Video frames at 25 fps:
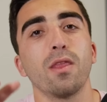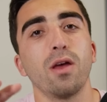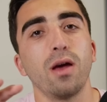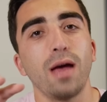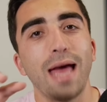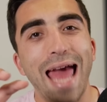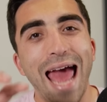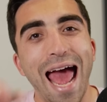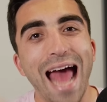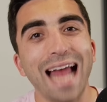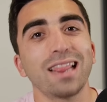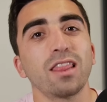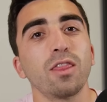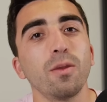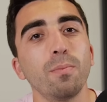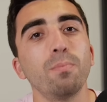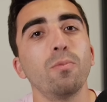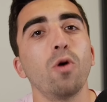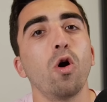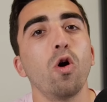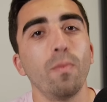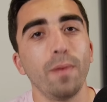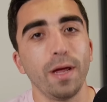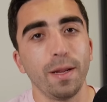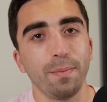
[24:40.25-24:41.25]
at the
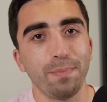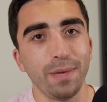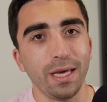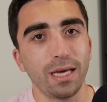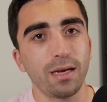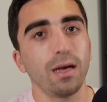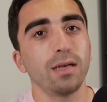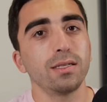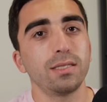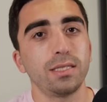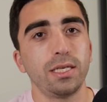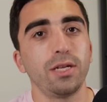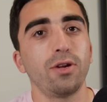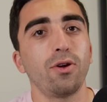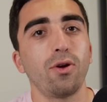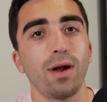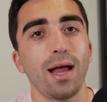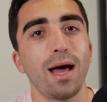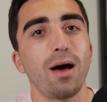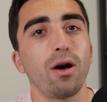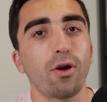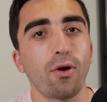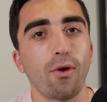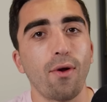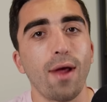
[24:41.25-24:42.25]
moment, because Sinner and
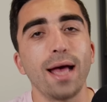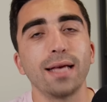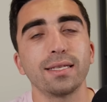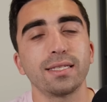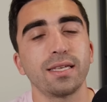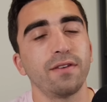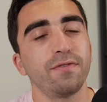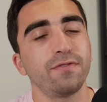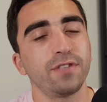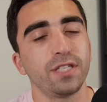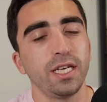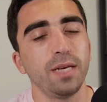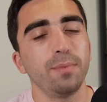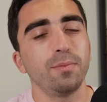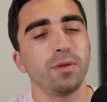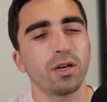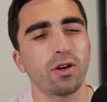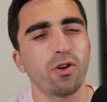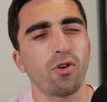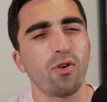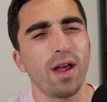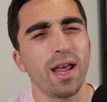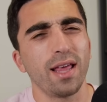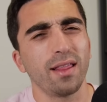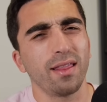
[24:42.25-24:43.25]
Alcaraz have seemed to
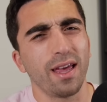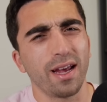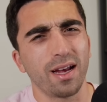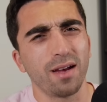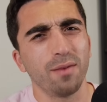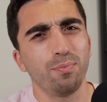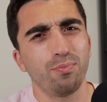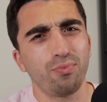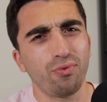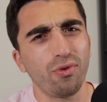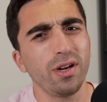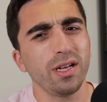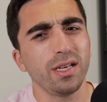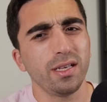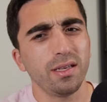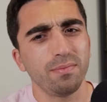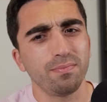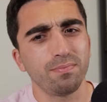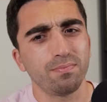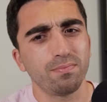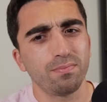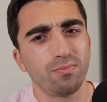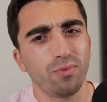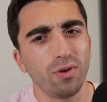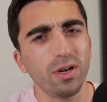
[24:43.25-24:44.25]
create like a pretty
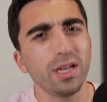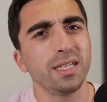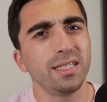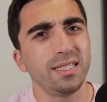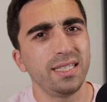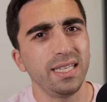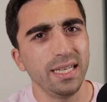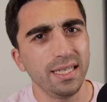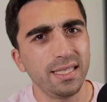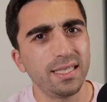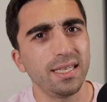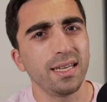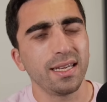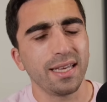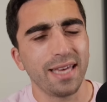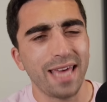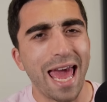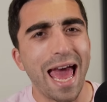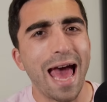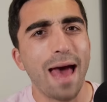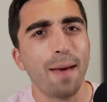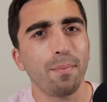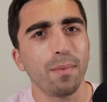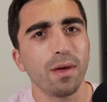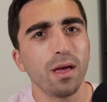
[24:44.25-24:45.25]
decent
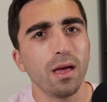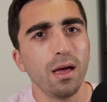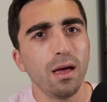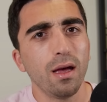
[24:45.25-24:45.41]
gap,